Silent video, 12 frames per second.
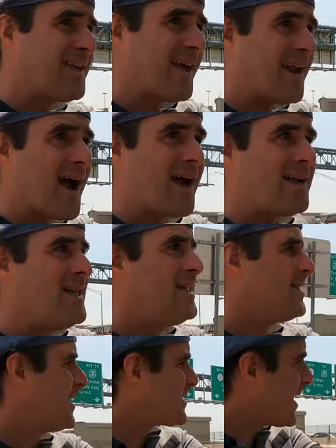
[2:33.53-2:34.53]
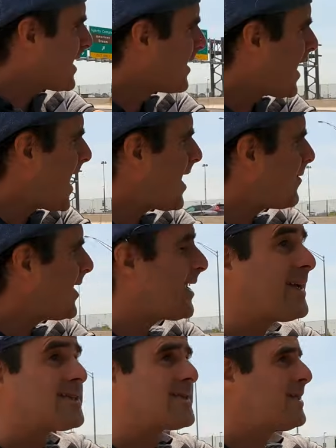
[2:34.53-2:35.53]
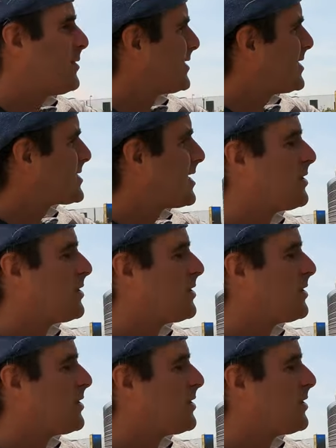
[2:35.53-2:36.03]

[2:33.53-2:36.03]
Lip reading: really it. All right, let's get on the highway and see what this